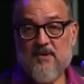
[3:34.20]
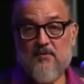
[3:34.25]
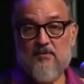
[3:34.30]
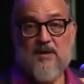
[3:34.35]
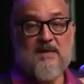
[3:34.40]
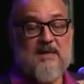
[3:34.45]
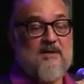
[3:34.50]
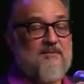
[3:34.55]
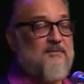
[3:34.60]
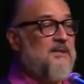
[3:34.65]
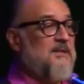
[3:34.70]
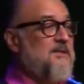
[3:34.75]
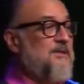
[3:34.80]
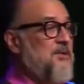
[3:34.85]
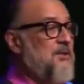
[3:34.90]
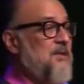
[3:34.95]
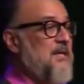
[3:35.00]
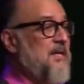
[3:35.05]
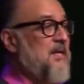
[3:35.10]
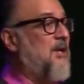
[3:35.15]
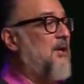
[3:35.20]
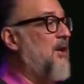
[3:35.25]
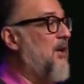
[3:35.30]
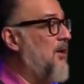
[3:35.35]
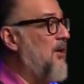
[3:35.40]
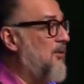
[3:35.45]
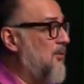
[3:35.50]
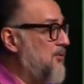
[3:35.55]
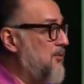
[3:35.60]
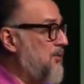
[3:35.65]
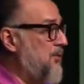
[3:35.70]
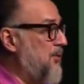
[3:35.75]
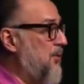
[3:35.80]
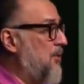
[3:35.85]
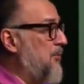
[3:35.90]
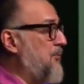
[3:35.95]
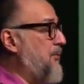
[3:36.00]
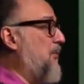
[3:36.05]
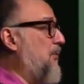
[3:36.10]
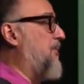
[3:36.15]
Whatever is you need clothes, you
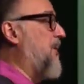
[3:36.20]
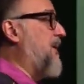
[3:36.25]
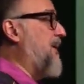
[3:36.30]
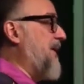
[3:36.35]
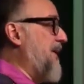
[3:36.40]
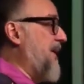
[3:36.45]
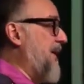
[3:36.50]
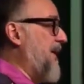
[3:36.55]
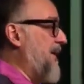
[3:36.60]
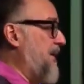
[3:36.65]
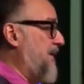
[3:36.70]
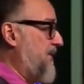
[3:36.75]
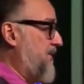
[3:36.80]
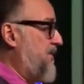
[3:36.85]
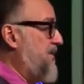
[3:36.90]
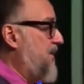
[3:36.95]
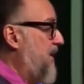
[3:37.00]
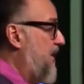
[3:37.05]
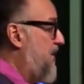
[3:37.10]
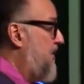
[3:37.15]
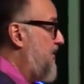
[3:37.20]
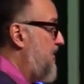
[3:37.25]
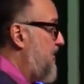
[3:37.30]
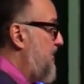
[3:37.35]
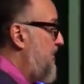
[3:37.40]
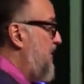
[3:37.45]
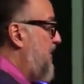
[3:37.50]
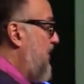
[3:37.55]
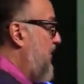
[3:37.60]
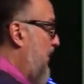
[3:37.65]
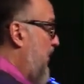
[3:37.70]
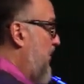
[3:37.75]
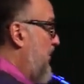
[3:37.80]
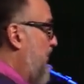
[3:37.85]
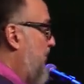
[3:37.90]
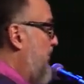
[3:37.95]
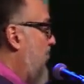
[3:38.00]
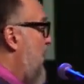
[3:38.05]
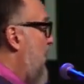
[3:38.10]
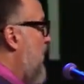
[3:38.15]
go throw money at it and you get
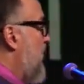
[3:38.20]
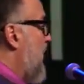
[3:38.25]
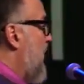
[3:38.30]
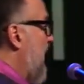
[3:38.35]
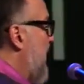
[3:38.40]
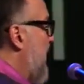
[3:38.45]
clothes.